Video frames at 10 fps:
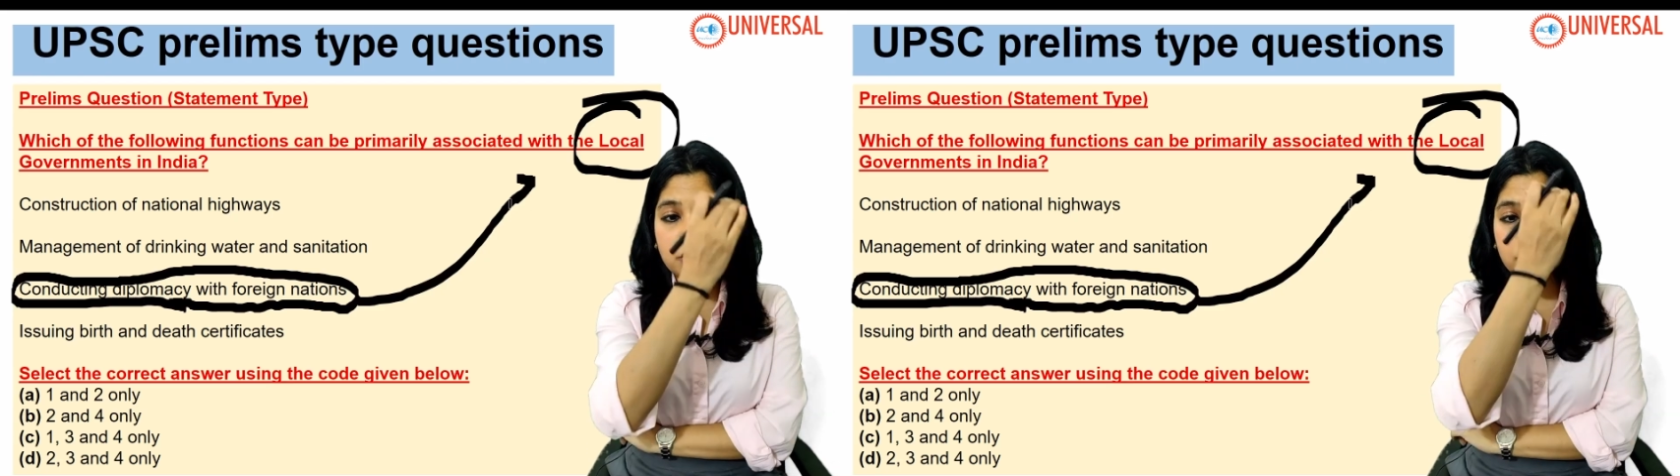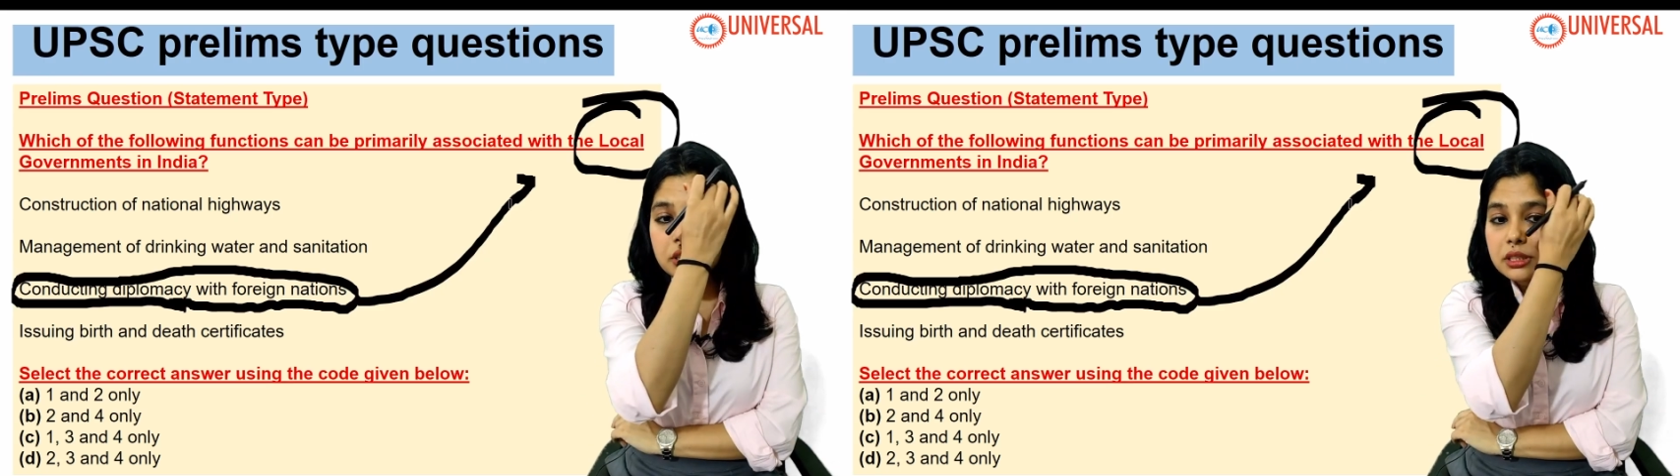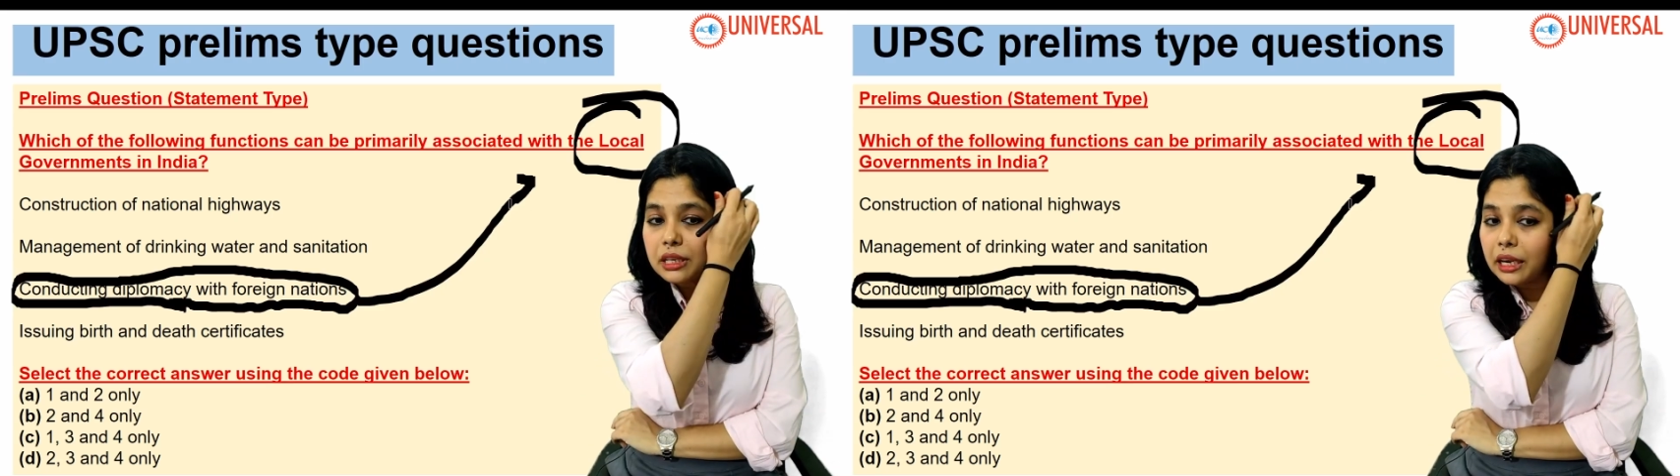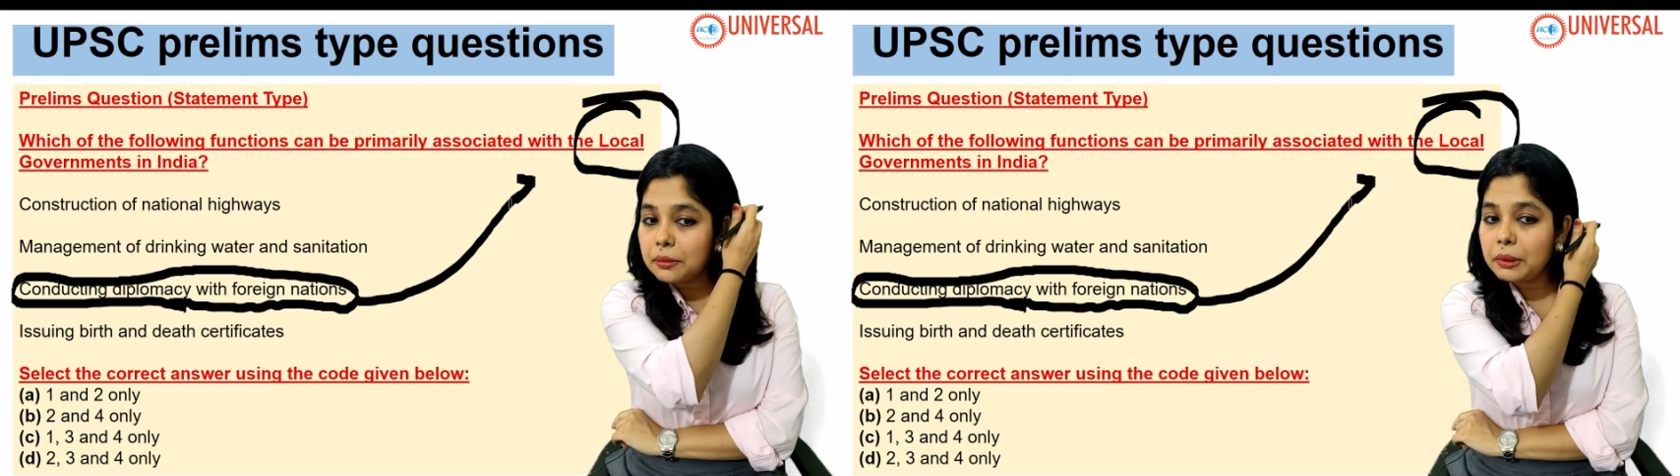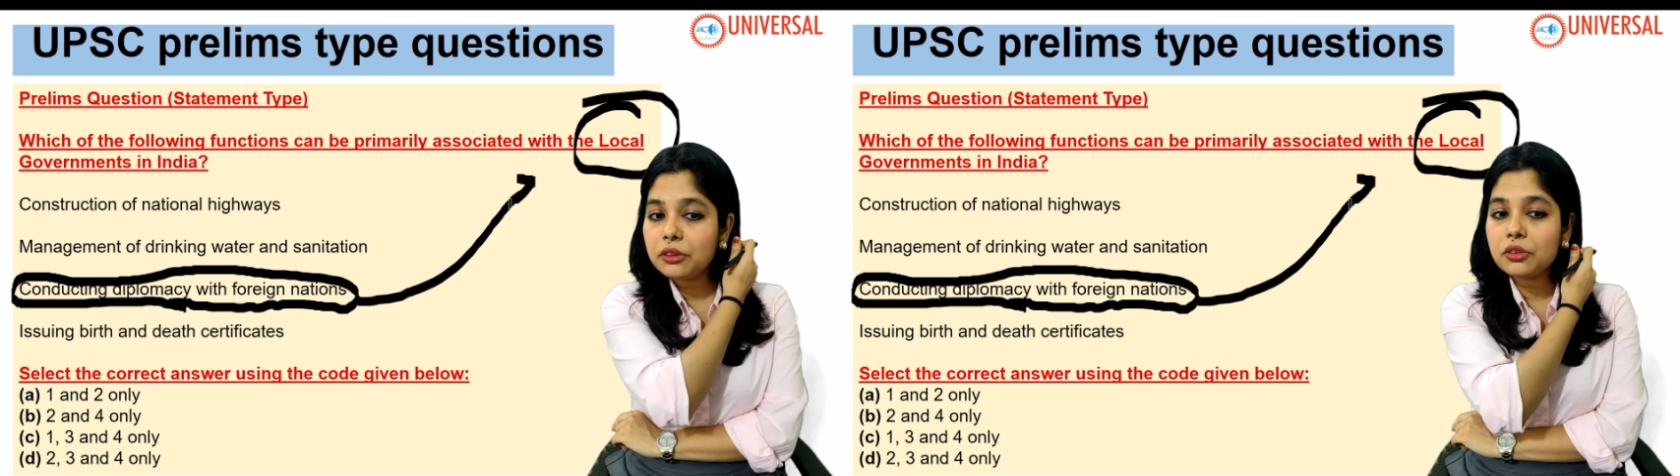the
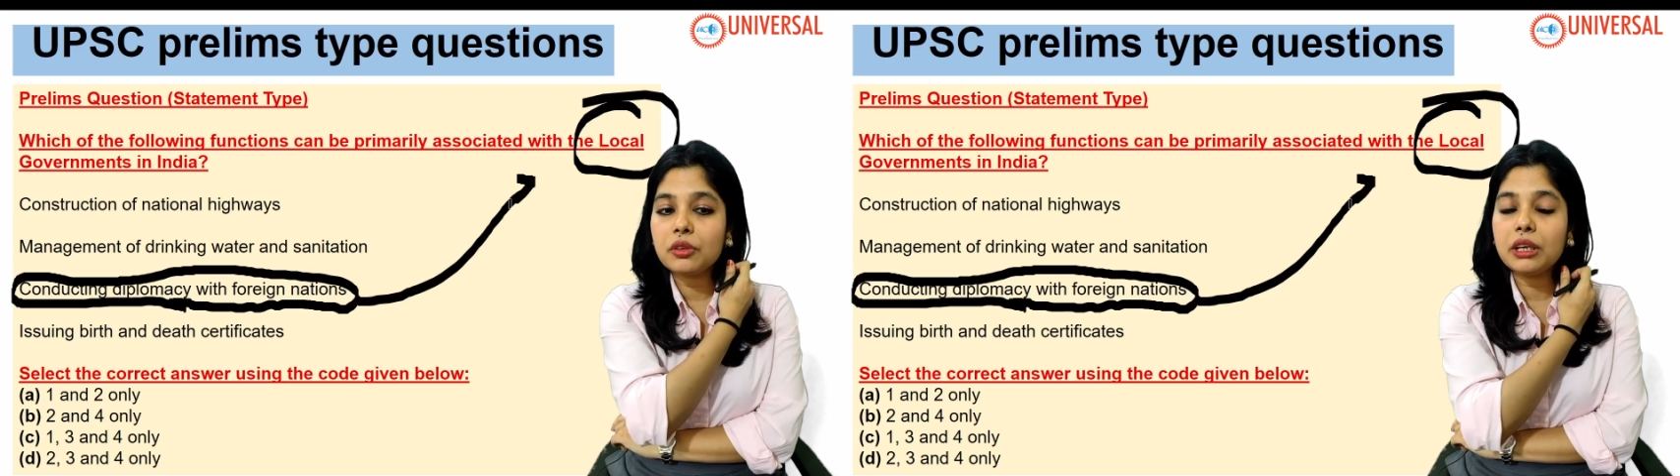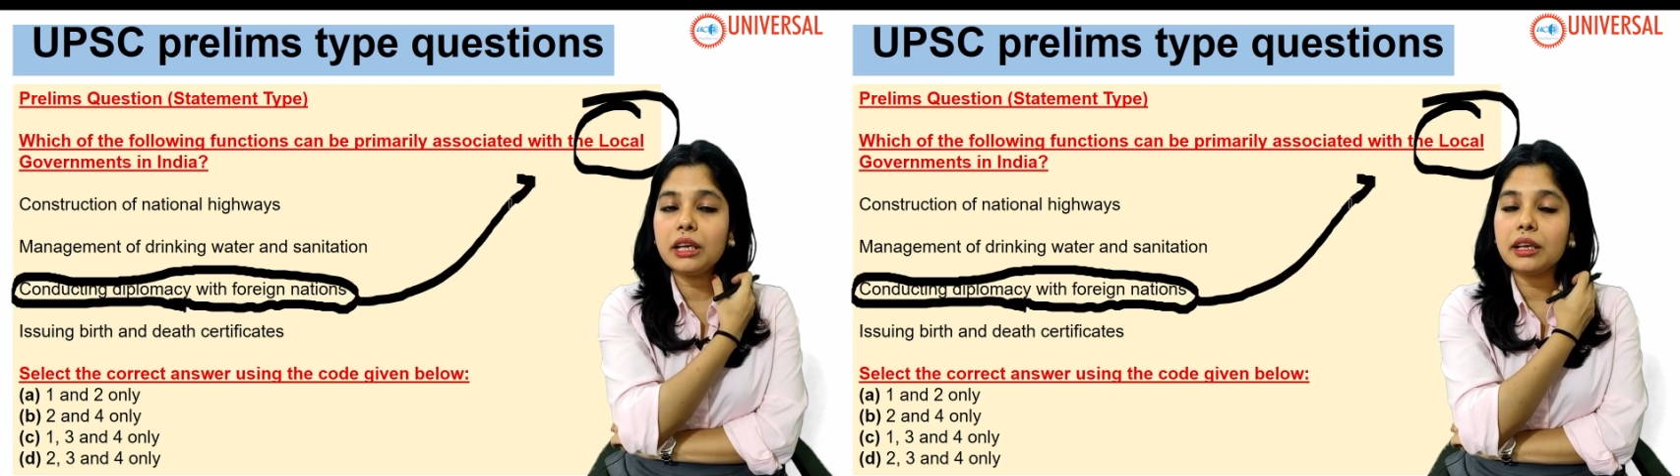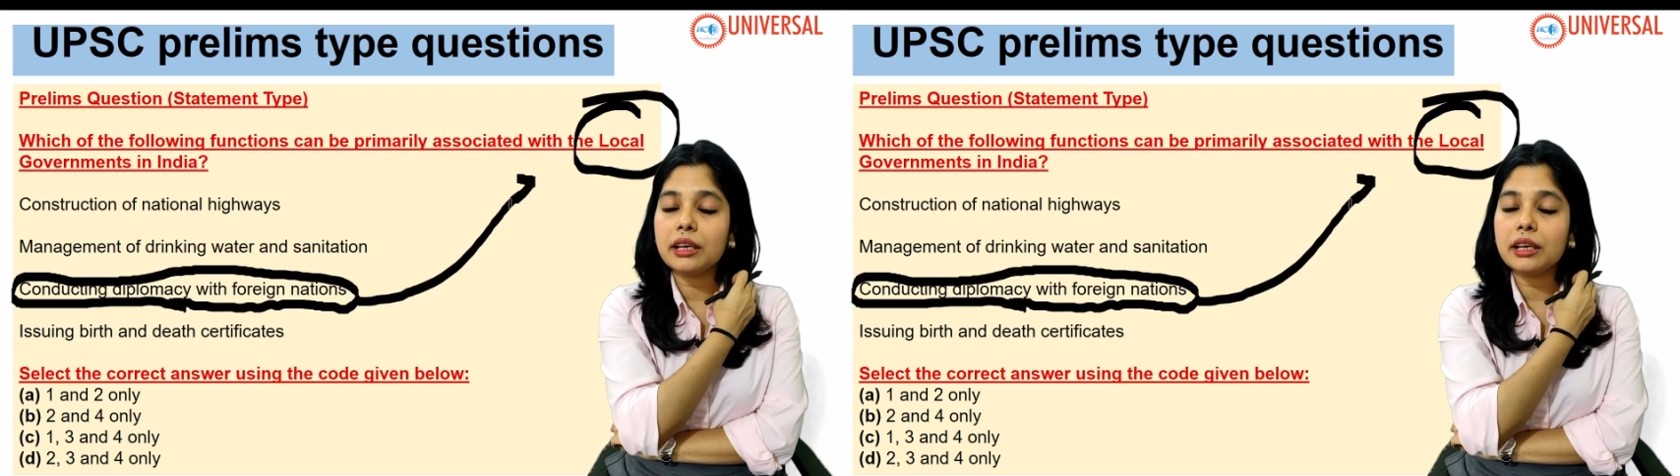statement 3